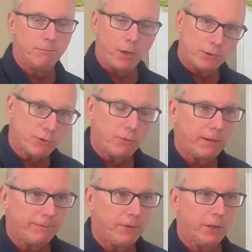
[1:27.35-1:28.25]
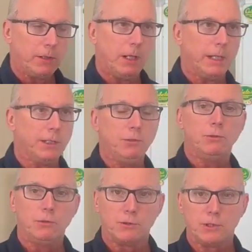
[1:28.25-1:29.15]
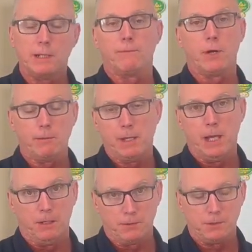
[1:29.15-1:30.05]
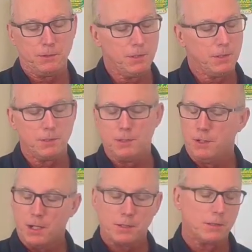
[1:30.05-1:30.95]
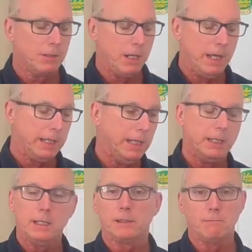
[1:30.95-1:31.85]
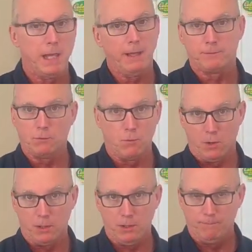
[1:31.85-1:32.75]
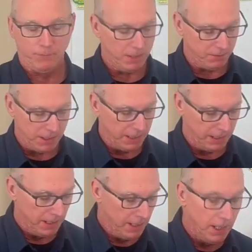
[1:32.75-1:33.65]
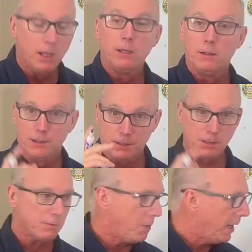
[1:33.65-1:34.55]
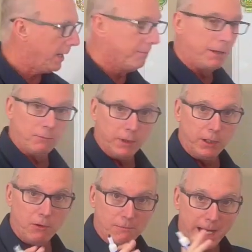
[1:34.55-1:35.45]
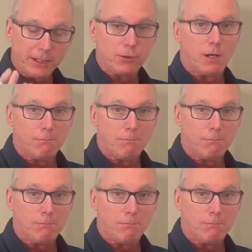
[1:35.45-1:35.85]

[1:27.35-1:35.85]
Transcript: per square foot like you do a stick frame house. I can't get the math to work, okay? This is why. Remember, we go back to our